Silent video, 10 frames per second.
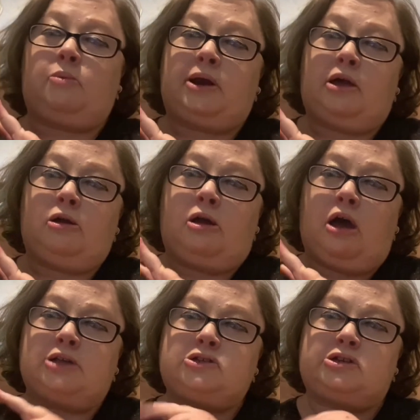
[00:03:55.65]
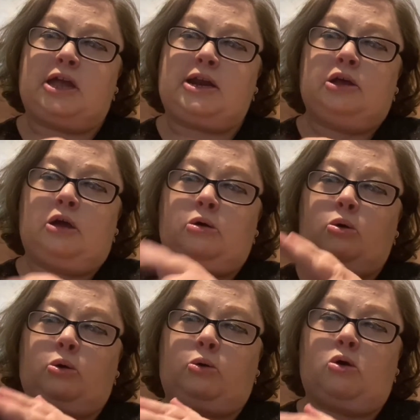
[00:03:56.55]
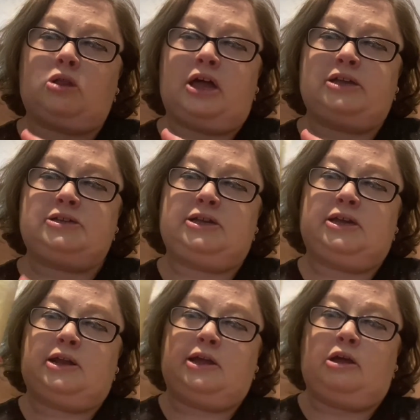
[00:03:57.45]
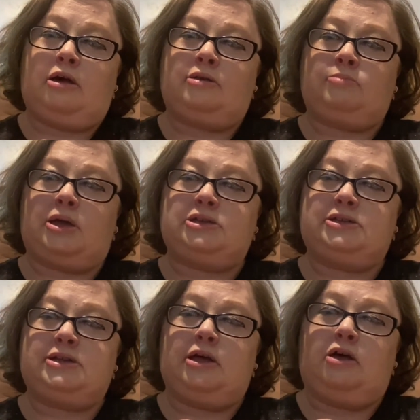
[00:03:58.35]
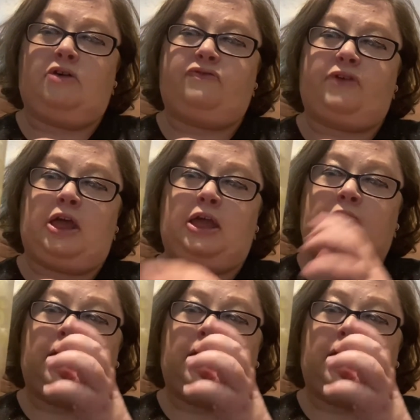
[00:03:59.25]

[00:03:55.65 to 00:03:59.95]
Went out and got Shannon a Coca-Cola Icy, and I got myself a